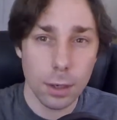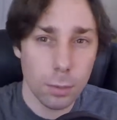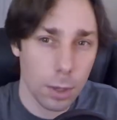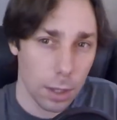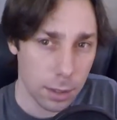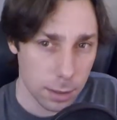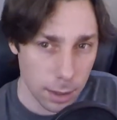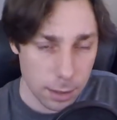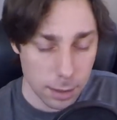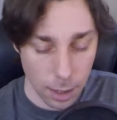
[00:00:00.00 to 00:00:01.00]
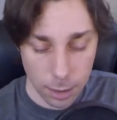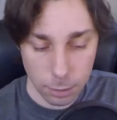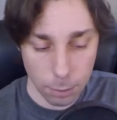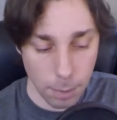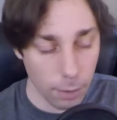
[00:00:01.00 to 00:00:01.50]
you don't know what custard is and
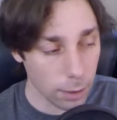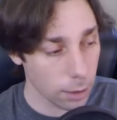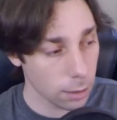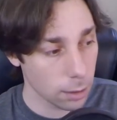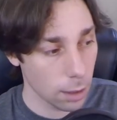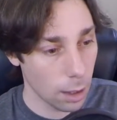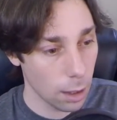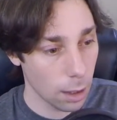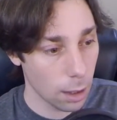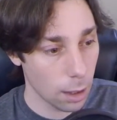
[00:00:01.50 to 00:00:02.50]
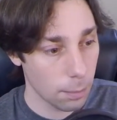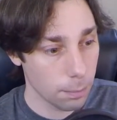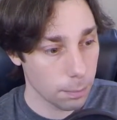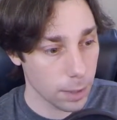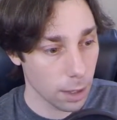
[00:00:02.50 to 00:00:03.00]
you're American,
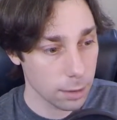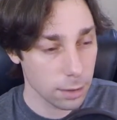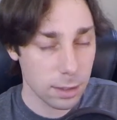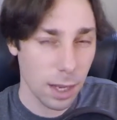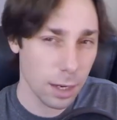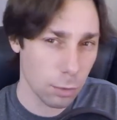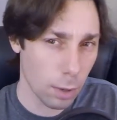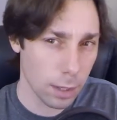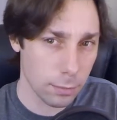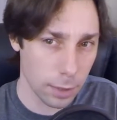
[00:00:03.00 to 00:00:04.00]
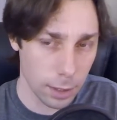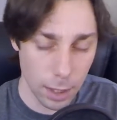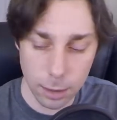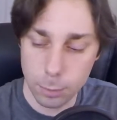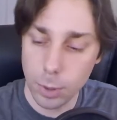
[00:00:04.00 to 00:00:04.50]
custard is like gravy
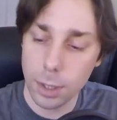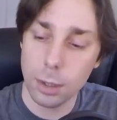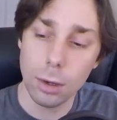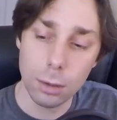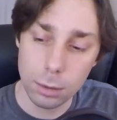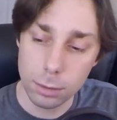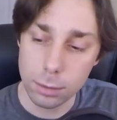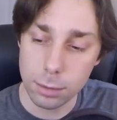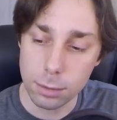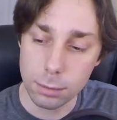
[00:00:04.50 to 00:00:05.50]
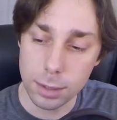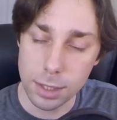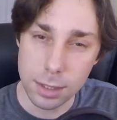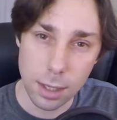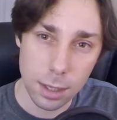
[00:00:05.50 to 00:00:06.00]
and you put it on
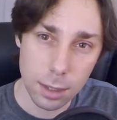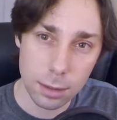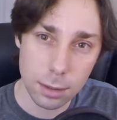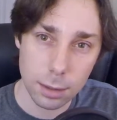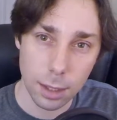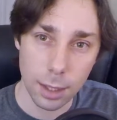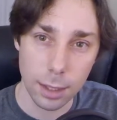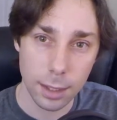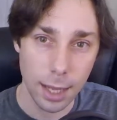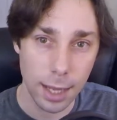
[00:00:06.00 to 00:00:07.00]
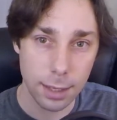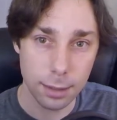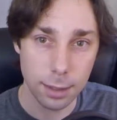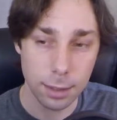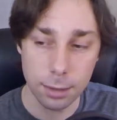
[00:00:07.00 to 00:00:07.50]
dessert like cake
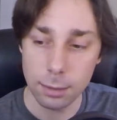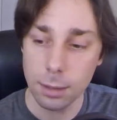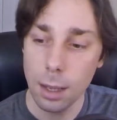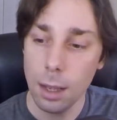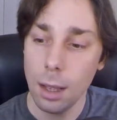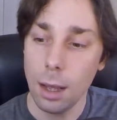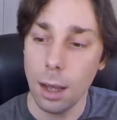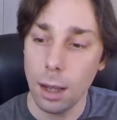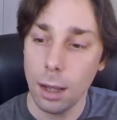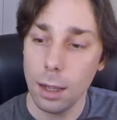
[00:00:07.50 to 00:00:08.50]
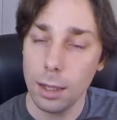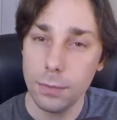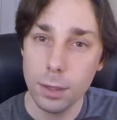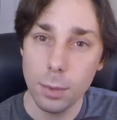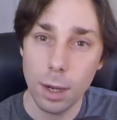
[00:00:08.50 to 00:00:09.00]
and things.
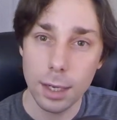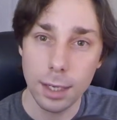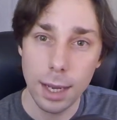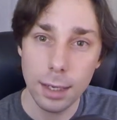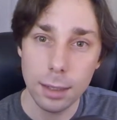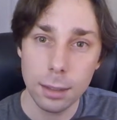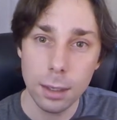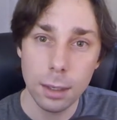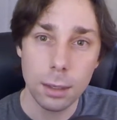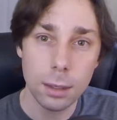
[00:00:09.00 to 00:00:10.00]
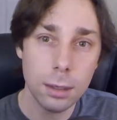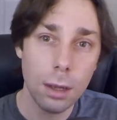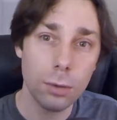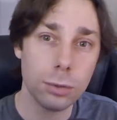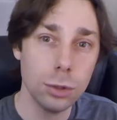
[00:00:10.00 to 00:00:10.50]
If you are Canadian,
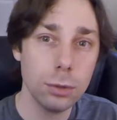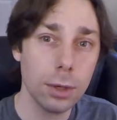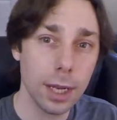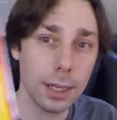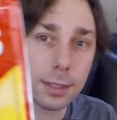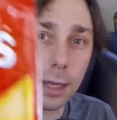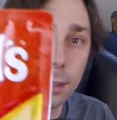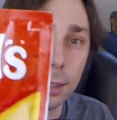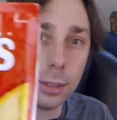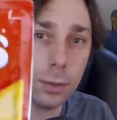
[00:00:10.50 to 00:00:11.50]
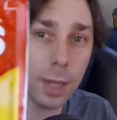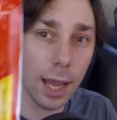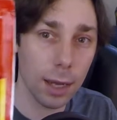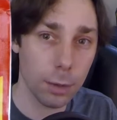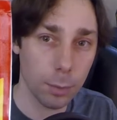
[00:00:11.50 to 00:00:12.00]
no, do not get excited. You
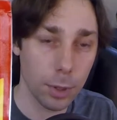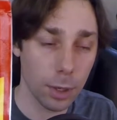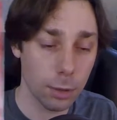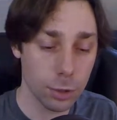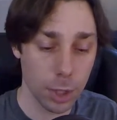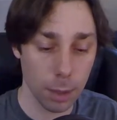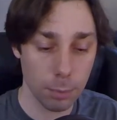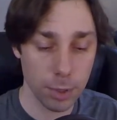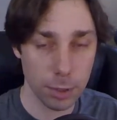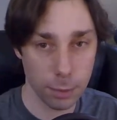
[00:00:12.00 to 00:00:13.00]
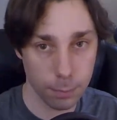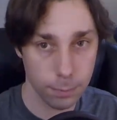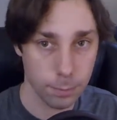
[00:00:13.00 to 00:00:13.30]
cannot put it on chips.